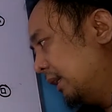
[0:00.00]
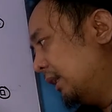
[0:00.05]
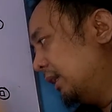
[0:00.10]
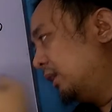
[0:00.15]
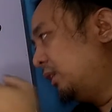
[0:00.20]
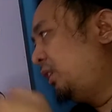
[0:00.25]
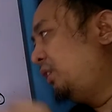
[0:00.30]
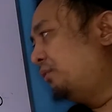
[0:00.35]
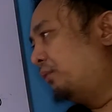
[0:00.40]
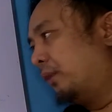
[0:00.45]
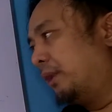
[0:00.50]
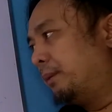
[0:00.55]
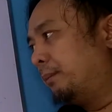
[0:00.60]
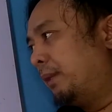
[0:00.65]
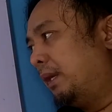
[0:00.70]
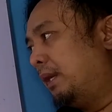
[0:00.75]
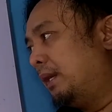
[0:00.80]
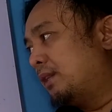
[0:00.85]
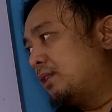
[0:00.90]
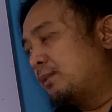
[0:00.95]
the
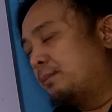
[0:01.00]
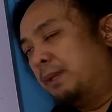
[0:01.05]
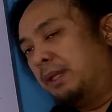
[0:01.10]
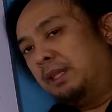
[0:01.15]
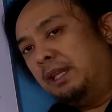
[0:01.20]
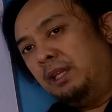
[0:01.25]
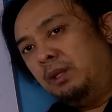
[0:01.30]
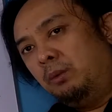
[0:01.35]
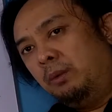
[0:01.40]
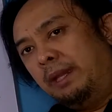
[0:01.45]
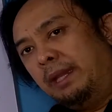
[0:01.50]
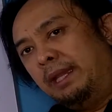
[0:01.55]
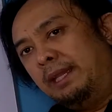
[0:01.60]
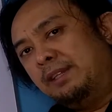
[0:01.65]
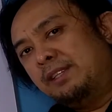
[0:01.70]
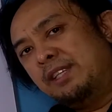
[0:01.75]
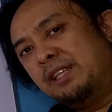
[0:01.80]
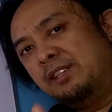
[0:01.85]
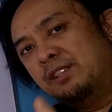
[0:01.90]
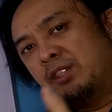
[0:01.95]
formulas. But anyway,
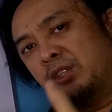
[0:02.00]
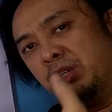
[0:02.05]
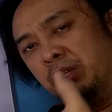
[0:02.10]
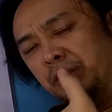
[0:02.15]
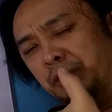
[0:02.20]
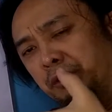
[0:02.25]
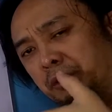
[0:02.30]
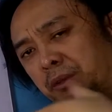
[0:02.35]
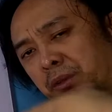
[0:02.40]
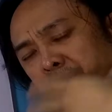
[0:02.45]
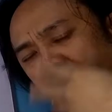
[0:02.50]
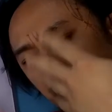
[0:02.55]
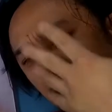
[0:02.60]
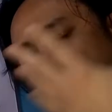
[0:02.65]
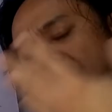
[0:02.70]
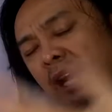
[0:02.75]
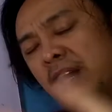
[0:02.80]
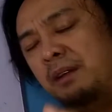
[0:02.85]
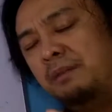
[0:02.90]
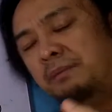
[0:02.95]
since if we
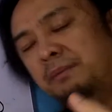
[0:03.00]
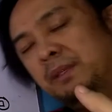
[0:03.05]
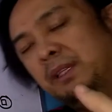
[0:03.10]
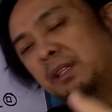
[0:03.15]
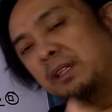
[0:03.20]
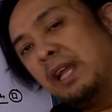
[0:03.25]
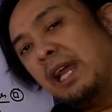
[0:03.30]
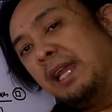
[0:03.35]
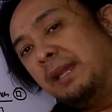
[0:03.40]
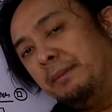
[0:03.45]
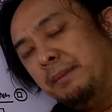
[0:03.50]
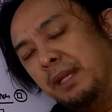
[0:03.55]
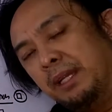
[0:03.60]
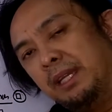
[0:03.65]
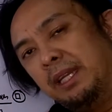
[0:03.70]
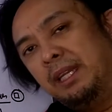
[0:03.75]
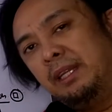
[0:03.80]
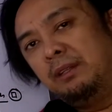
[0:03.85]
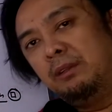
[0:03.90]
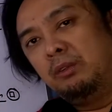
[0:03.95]
have the time
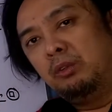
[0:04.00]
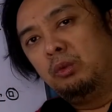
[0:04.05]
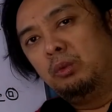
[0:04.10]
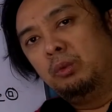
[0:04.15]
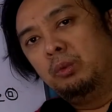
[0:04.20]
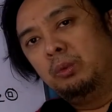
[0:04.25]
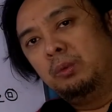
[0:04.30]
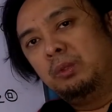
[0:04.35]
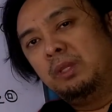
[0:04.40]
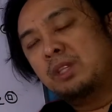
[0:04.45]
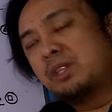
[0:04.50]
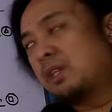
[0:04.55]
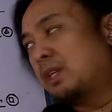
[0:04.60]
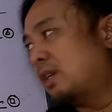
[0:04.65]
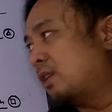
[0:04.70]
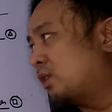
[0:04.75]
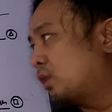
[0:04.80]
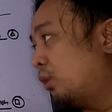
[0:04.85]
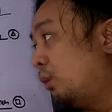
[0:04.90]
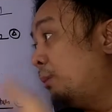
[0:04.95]
again to
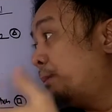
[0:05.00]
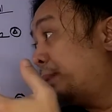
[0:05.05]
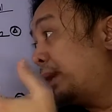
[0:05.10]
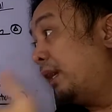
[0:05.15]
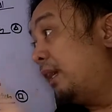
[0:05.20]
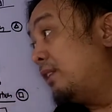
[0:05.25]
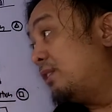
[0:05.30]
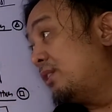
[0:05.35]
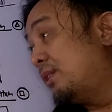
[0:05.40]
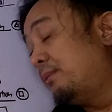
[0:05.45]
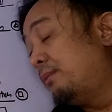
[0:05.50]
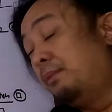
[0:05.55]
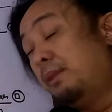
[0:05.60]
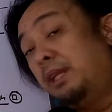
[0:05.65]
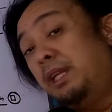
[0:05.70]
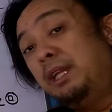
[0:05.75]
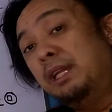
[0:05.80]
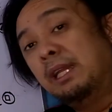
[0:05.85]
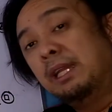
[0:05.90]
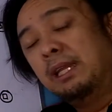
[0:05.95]
discuss
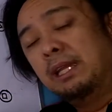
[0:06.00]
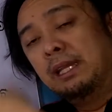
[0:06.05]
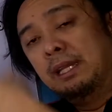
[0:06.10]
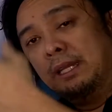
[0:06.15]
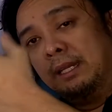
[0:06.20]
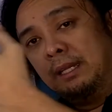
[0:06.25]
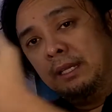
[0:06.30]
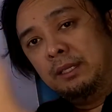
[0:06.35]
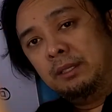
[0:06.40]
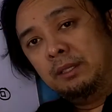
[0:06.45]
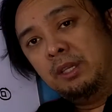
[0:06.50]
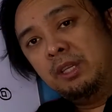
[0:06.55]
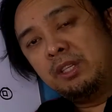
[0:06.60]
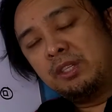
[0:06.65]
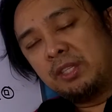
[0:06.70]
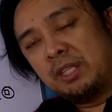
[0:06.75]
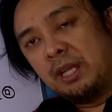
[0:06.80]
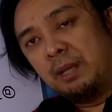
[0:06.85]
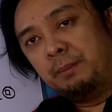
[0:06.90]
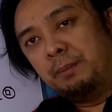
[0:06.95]
comprehensively
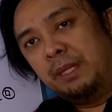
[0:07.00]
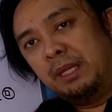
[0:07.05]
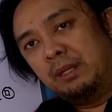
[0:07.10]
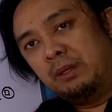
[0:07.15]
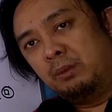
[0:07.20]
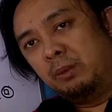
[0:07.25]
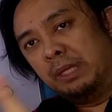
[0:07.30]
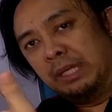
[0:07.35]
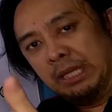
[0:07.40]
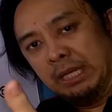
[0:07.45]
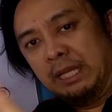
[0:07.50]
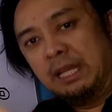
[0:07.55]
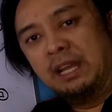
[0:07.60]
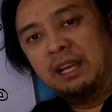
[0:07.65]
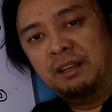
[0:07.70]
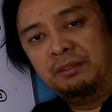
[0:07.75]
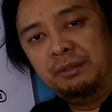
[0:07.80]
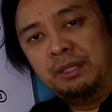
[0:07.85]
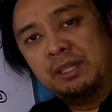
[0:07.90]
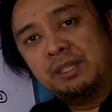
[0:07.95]
this topic, we can
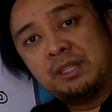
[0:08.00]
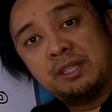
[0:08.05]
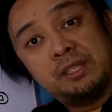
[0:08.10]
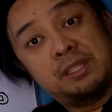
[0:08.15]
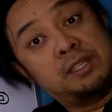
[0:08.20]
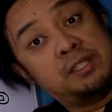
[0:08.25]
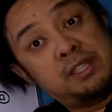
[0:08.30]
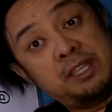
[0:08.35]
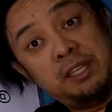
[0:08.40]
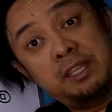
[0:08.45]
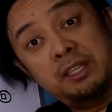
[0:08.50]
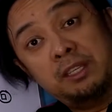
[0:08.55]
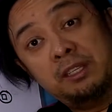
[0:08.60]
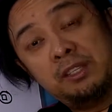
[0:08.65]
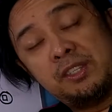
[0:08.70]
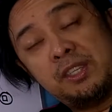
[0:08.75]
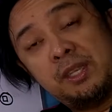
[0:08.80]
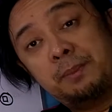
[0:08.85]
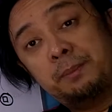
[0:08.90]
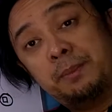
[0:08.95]
have this as in a
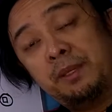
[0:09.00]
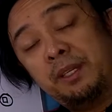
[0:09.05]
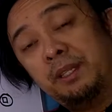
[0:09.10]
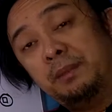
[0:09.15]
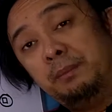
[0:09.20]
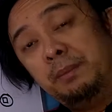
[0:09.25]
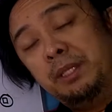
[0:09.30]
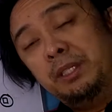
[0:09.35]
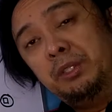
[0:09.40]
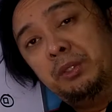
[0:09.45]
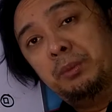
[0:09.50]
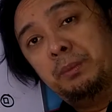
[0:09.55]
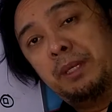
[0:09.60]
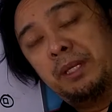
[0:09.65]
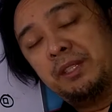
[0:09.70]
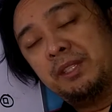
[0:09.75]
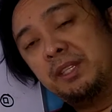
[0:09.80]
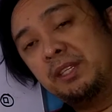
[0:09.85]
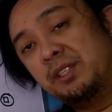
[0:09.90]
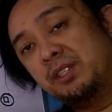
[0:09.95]
separate video,
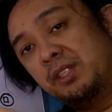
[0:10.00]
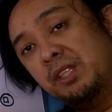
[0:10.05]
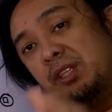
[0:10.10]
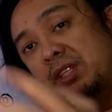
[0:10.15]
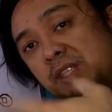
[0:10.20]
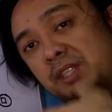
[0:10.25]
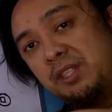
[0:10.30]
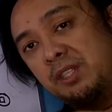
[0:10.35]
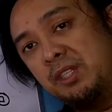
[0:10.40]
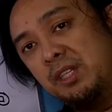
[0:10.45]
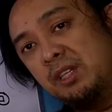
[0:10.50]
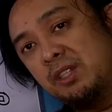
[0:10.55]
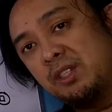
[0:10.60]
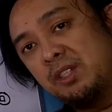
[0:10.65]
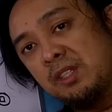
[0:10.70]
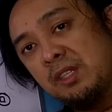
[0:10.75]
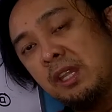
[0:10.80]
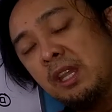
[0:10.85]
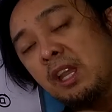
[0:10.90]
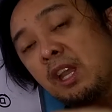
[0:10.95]
but since this is
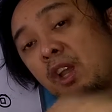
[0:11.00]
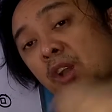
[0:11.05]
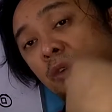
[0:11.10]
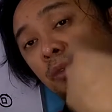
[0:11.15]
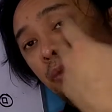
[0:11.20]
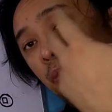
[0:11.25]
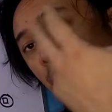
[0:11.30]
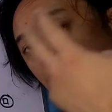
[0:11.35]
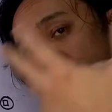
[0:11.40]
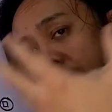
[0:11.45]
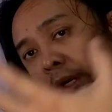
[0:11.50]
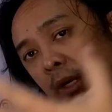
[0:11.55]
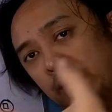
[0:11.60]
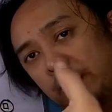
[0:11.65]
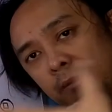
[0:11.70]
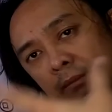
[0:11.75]
just for